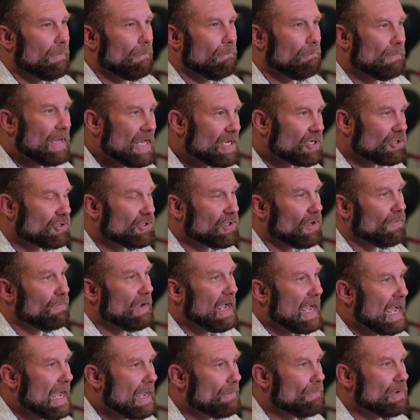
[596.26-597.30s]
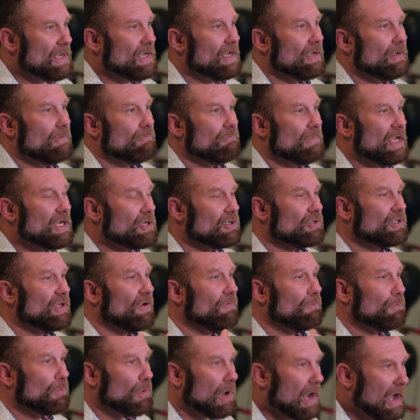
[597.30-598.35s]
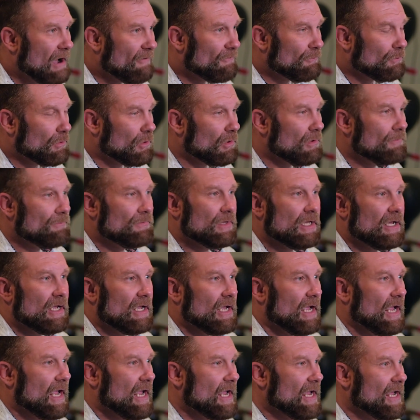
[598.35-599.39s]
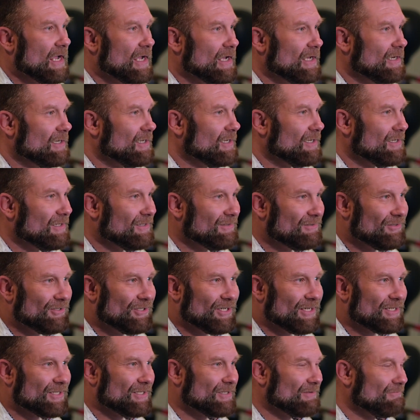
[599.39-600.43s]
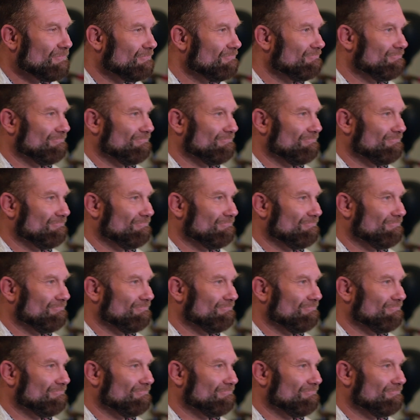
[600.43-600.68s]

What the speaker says: make yourself happy, make yourself profitable, and just